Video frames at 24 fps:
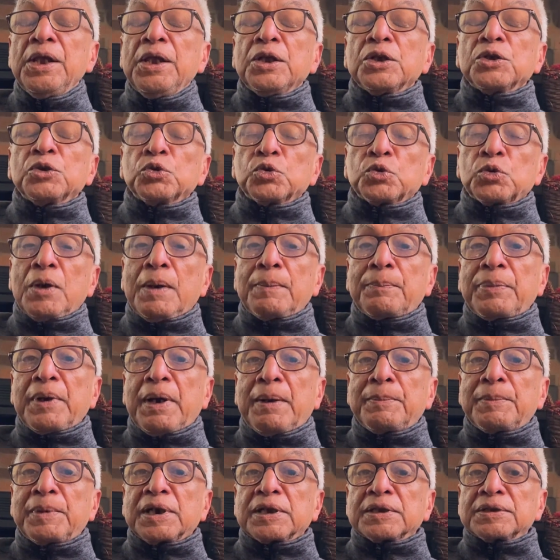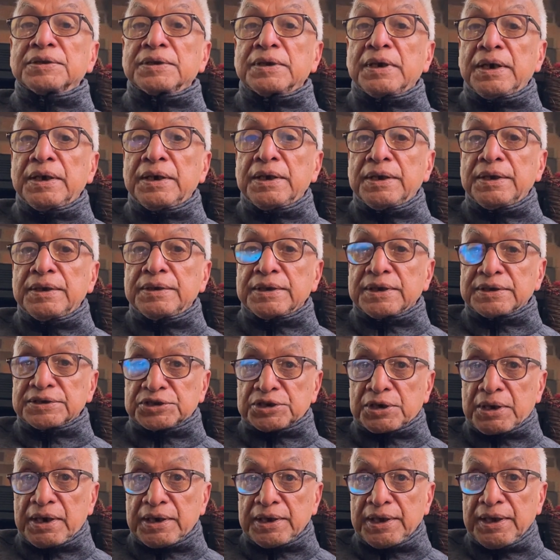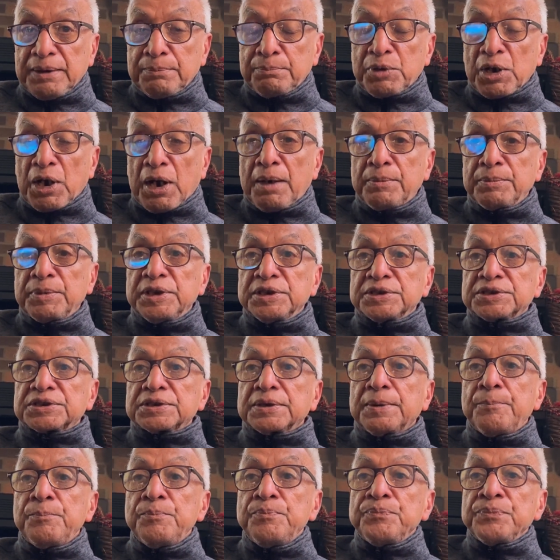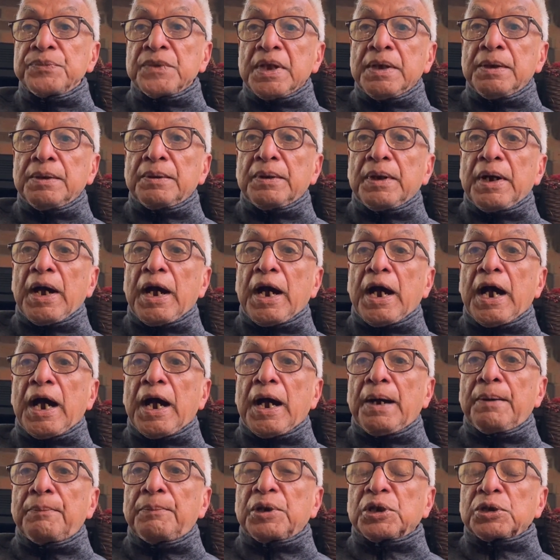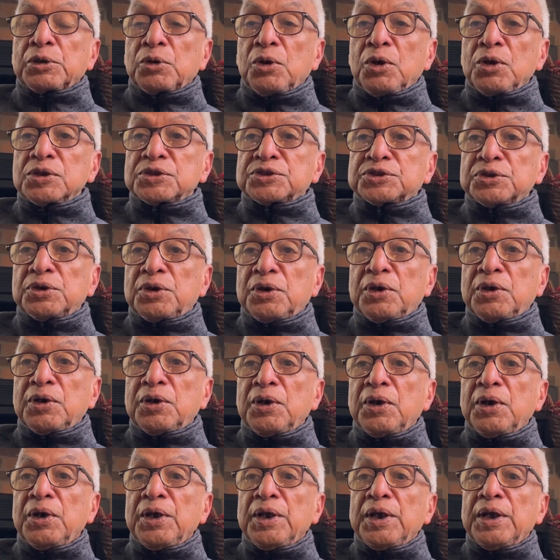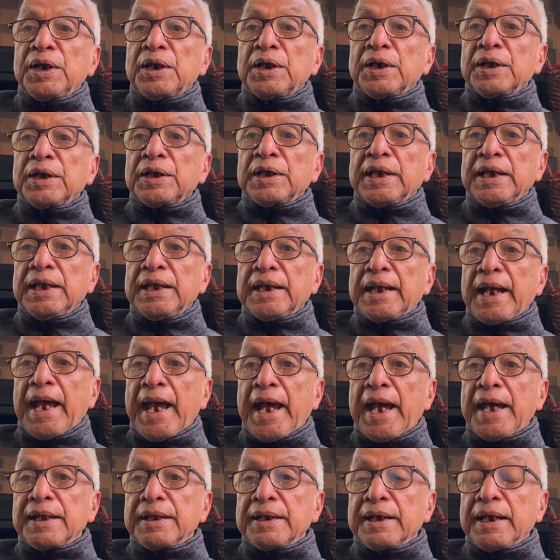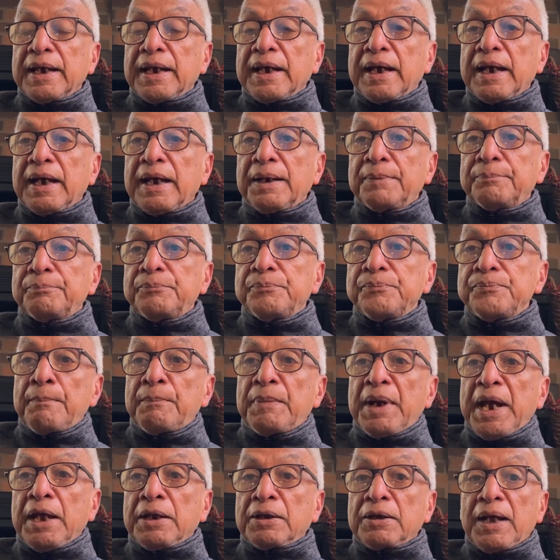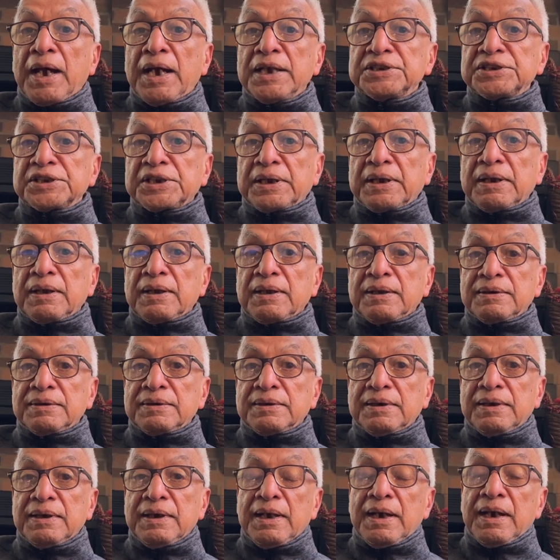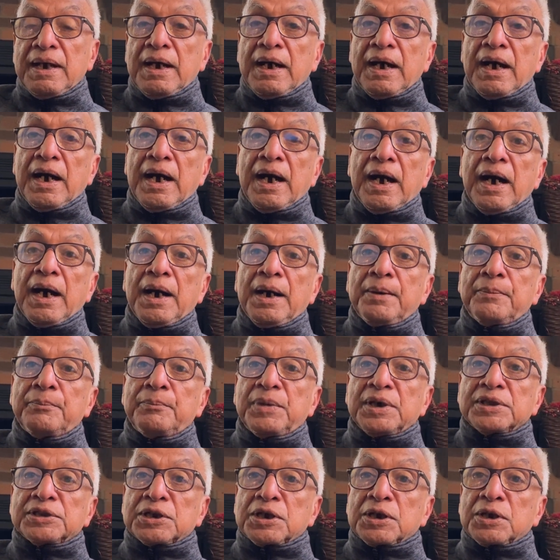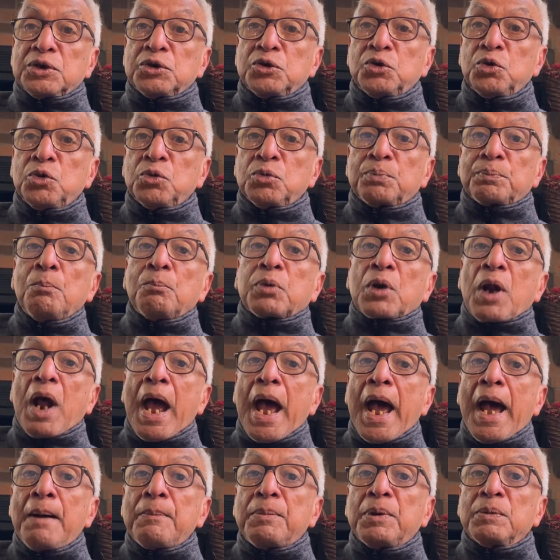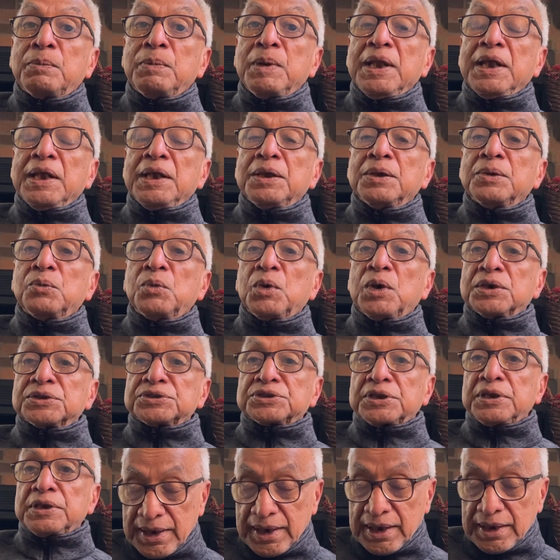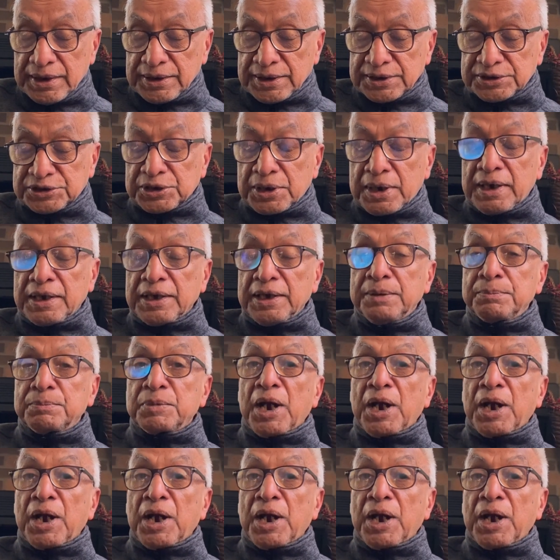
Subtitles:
grew up among Nazrani Brahmins, but also he had a biological mother who probably was a Nazrani